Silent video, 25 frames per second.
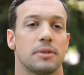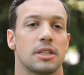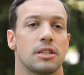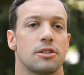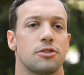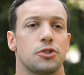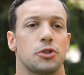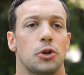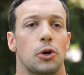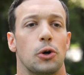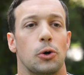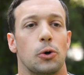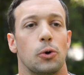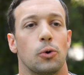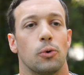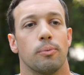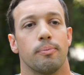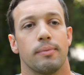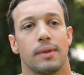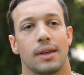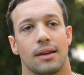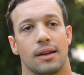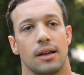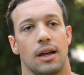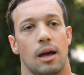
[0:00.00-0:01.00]
So
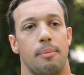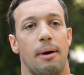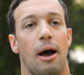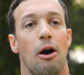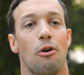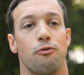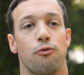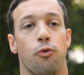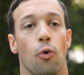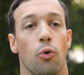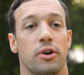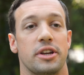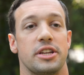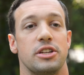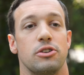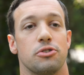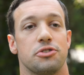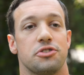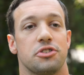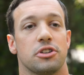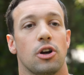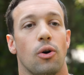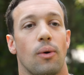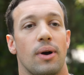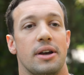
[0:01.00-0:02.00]
about 4
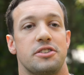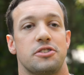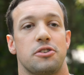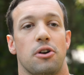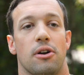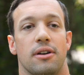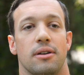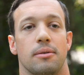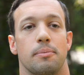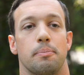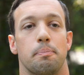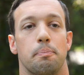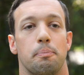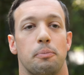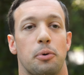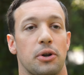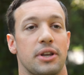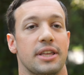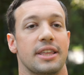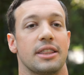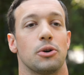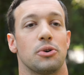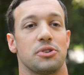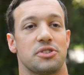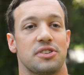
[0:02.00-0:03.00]
years ago, I started
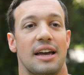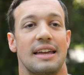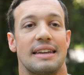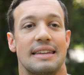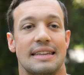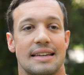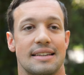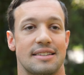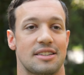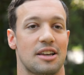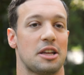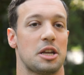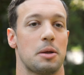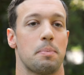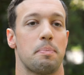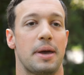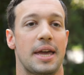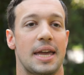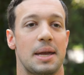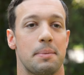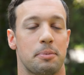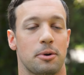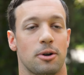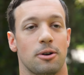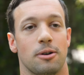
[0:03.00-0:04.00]
putting those ideas onto
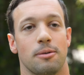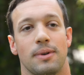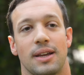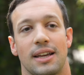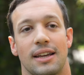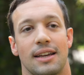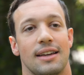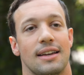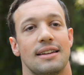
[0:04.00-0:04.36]
paper,